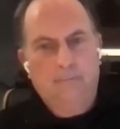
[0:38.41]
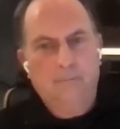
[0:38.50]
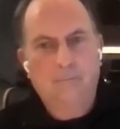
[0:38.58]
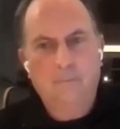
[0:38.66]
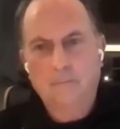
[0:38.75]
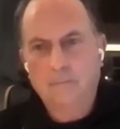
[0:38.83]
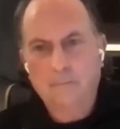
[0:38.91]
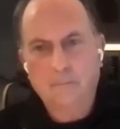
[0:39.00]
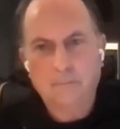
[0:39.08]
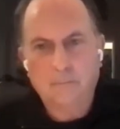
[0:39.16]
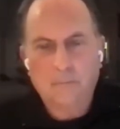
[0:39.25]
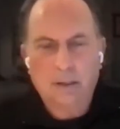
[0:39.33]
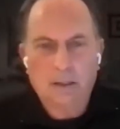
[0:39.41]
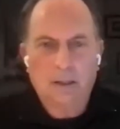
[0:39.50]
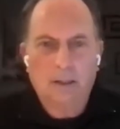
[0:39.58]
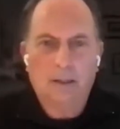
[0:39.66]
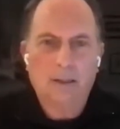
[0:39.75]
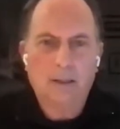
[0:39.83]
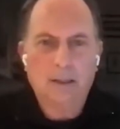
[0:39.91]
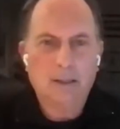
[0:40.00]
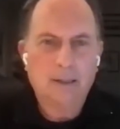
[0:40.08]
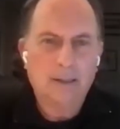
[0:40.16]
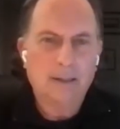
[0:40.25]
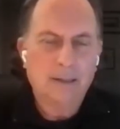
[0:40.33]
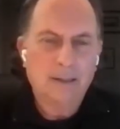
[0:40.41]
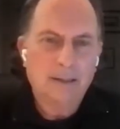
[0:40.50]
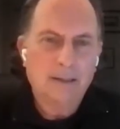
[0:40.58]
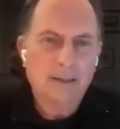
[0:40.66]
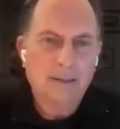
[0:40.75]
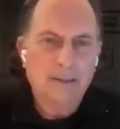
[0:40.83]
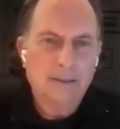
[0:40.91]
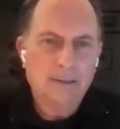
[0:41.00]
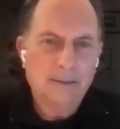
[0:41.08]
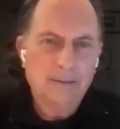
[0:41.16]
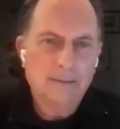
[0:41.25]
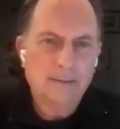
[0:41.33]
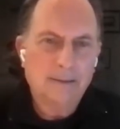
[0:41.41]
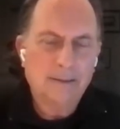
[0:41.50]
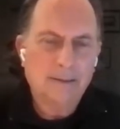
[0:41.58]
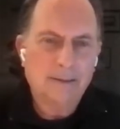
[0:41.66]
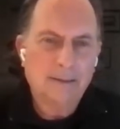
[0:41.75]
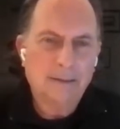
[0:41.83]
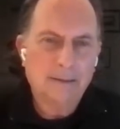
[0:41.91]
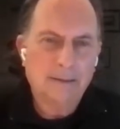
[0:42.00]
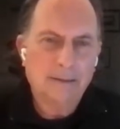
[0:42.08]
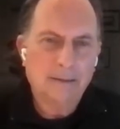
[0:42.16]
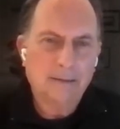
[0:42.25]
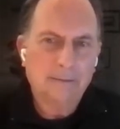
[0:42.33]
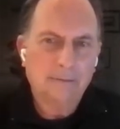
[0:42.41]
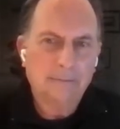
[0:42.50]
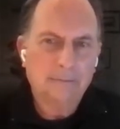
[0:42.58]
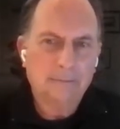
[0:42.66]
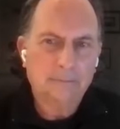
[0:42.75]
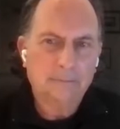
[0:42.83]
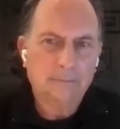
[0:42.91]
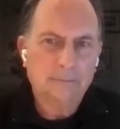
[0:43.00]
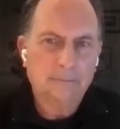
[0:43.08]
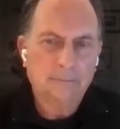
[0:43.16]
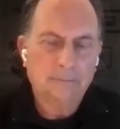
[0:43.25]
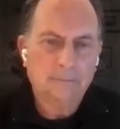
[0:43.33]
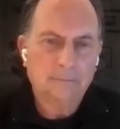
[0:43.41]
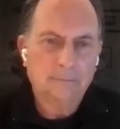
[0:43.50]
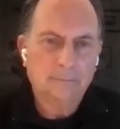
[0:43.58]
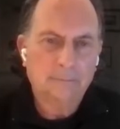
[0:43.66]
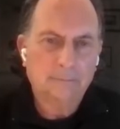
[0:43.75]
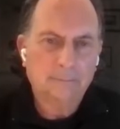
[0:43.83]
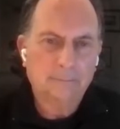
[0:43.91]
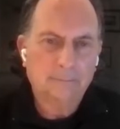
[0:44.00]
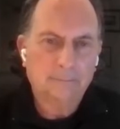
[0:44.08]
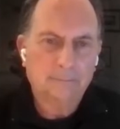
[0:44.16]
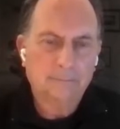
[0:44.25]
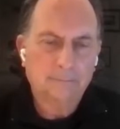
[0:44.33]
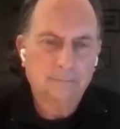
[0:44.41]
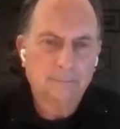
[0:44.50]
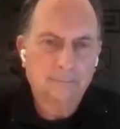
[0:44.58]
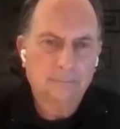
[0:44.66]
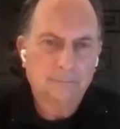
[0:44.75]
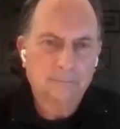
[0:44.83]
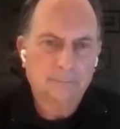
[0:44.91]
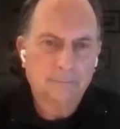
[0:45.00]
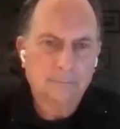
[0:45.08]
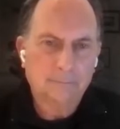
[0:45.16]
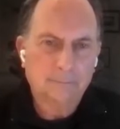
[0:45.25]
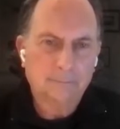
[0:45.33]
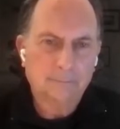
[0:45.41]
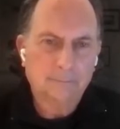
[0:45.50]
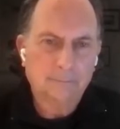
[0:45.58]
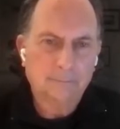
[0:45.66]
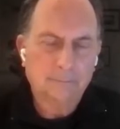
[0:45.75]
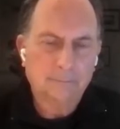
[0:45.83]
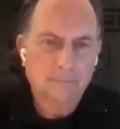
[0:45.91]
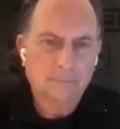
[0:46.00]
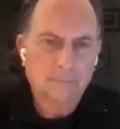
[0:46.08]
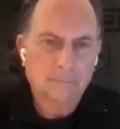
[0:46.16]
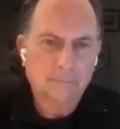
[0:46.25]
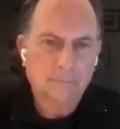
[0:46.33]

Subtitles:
No words are spoken by the person on screen.